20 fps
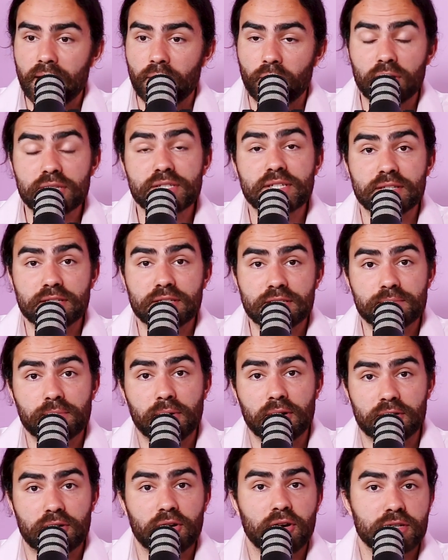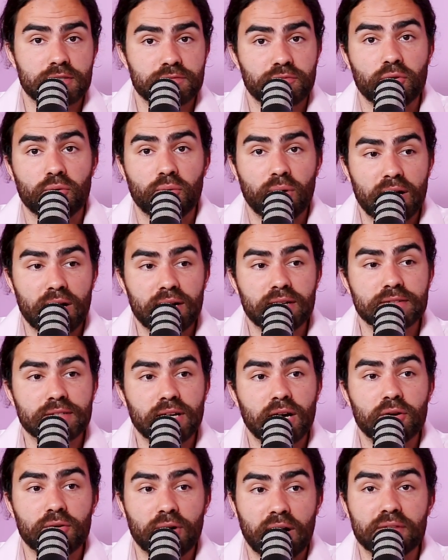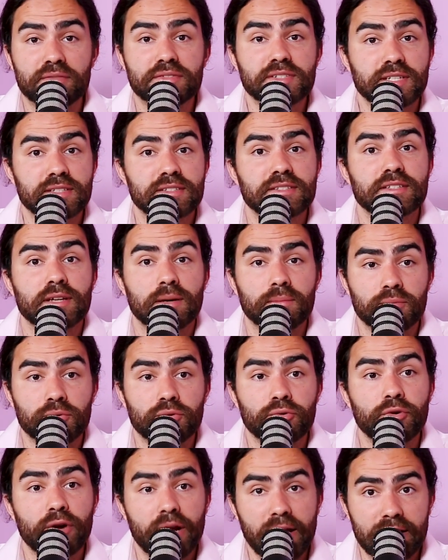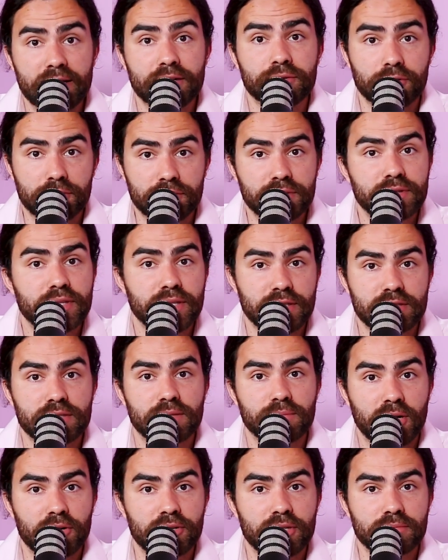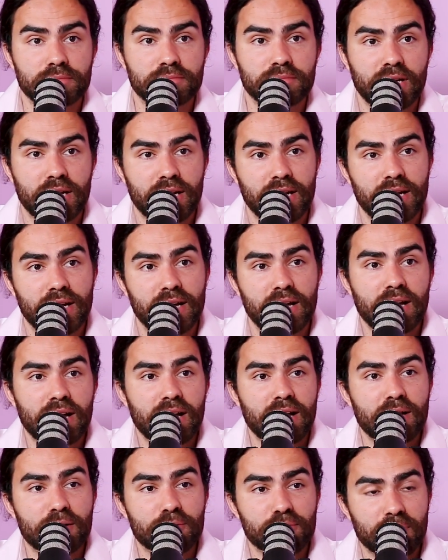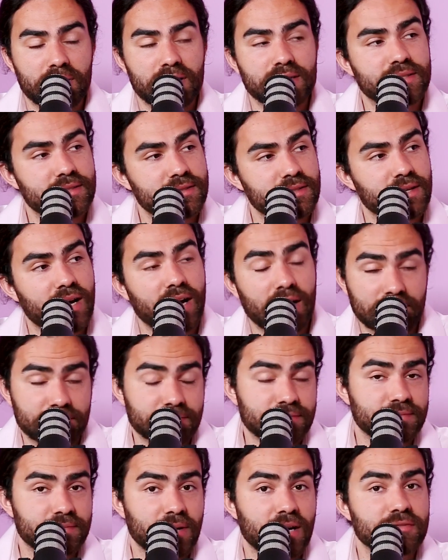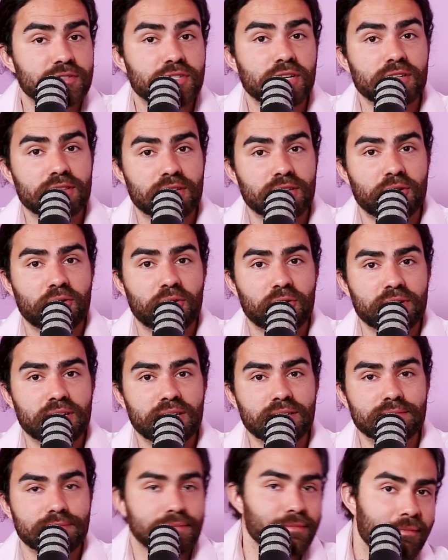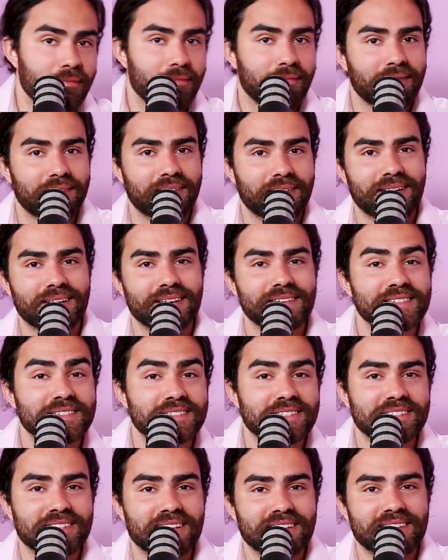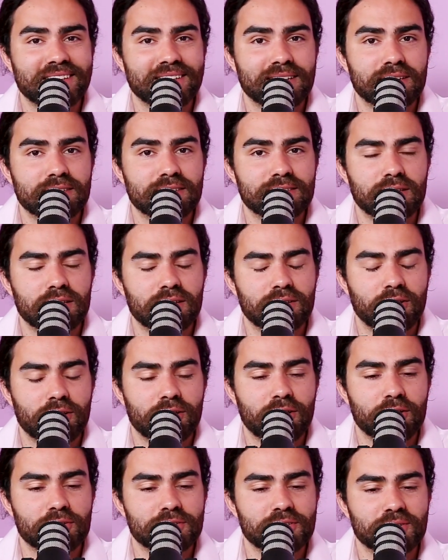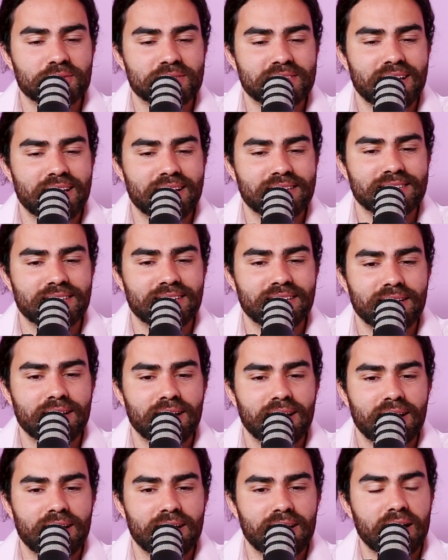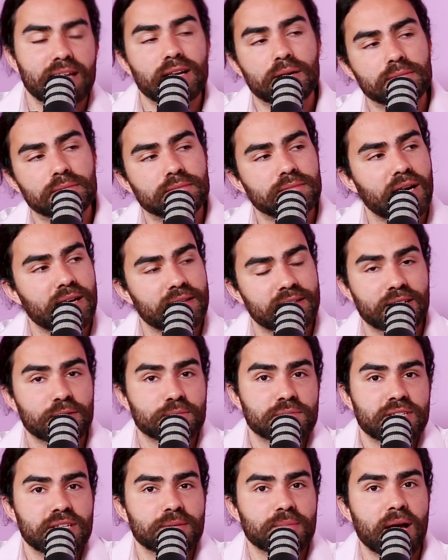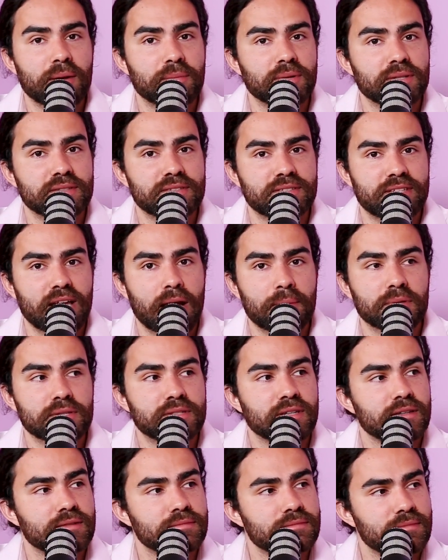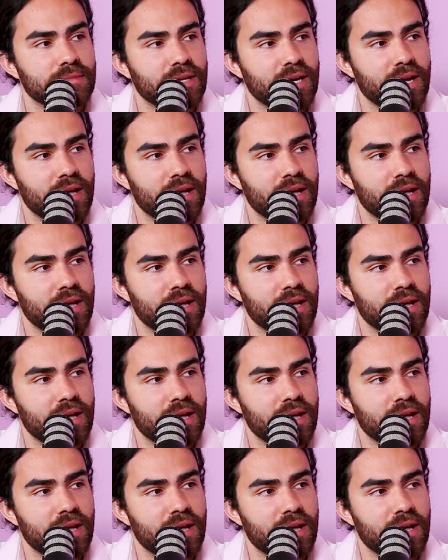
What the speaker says: watching this podcast for a while now, I've said some really rude things about him. But I've turned the corner, just like he does, oh so sexily. And I think I'm Team Hamilton.